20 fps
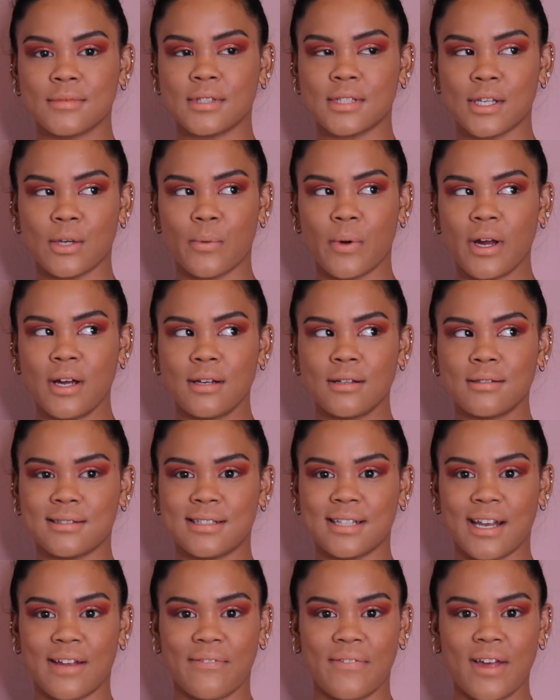Did it work?
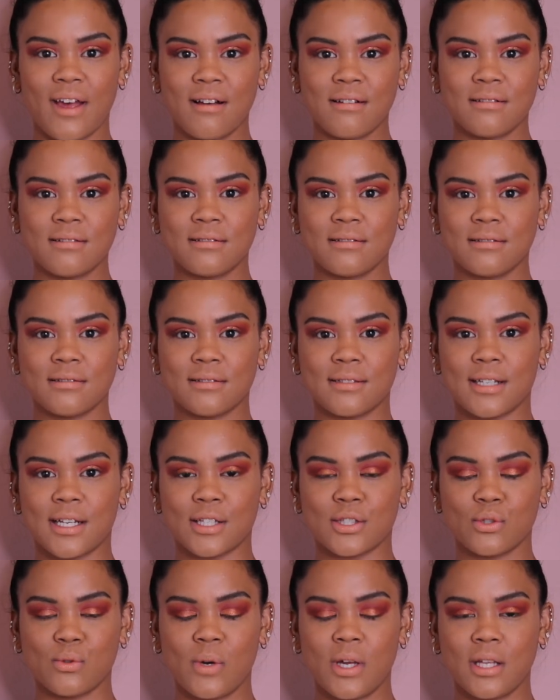Did I fail? Did
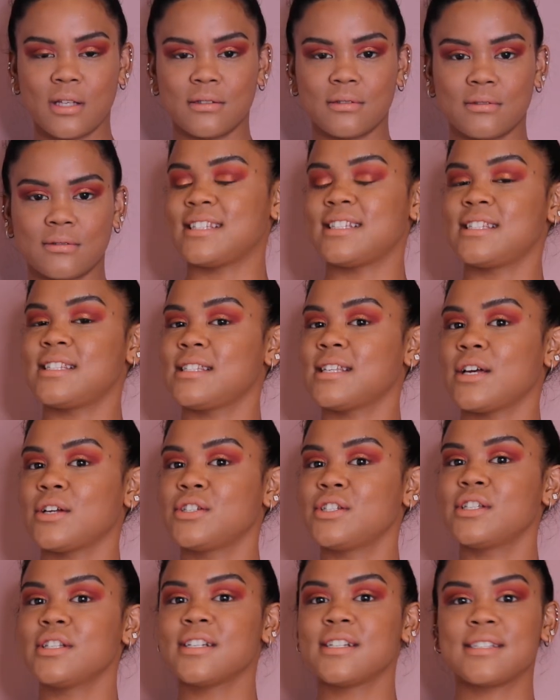I do it? This is how
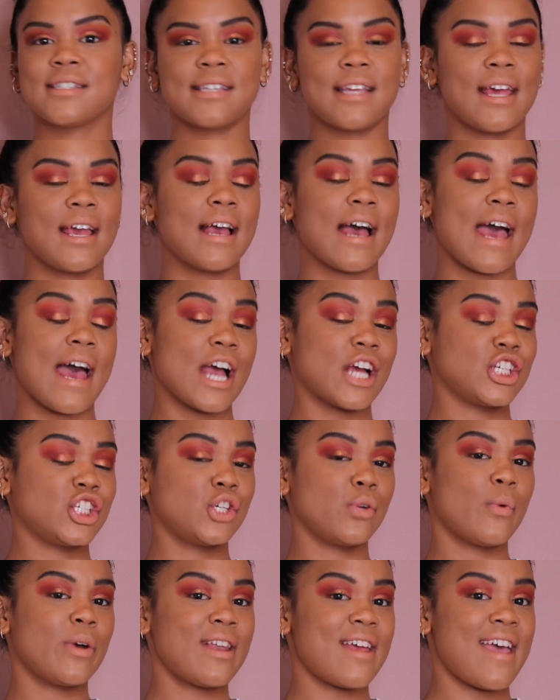she looks like. I
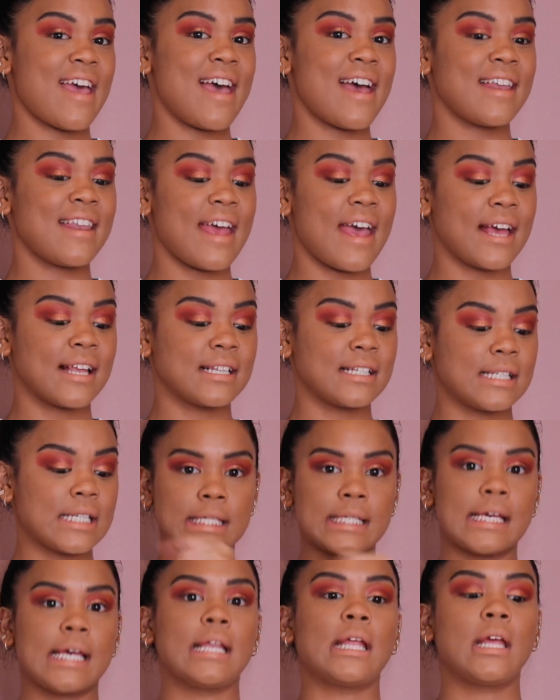actually went ahead and
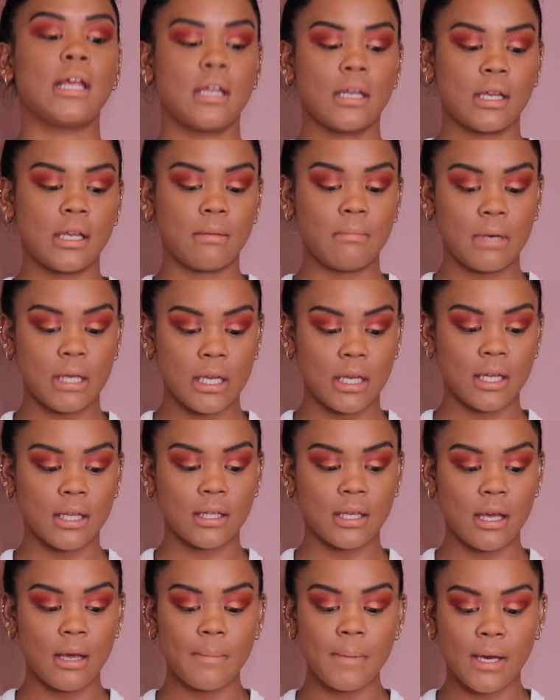set it
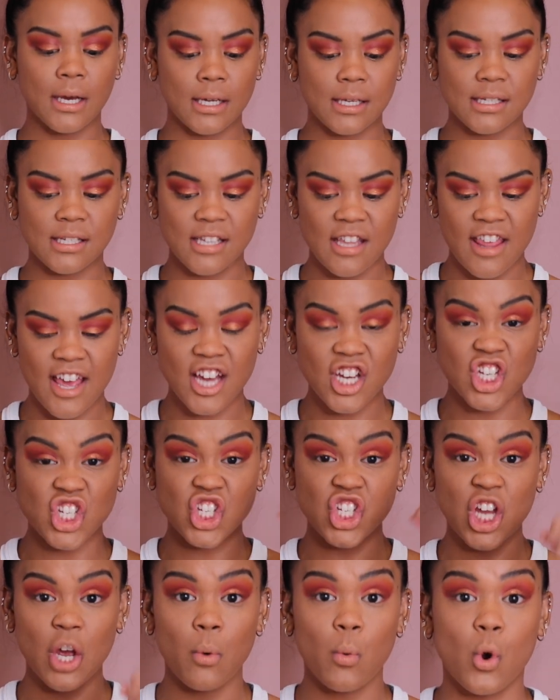immediately because that
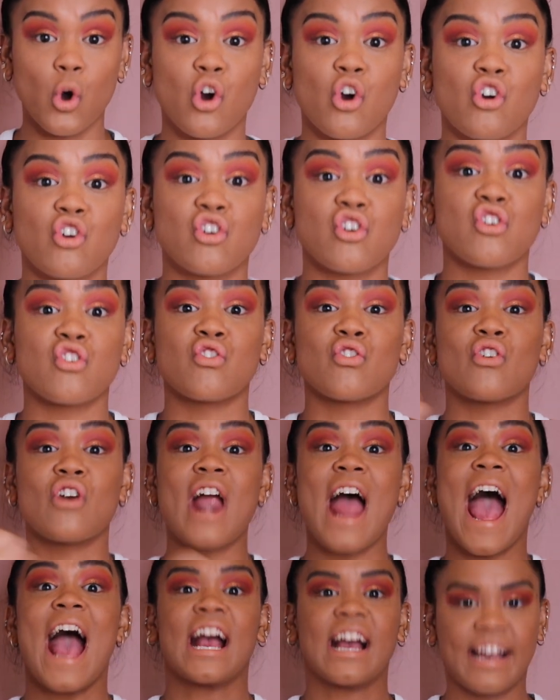shit will
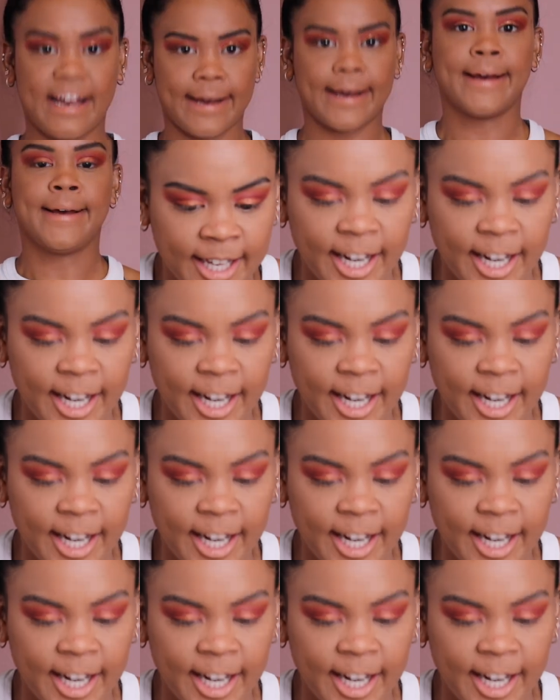crack.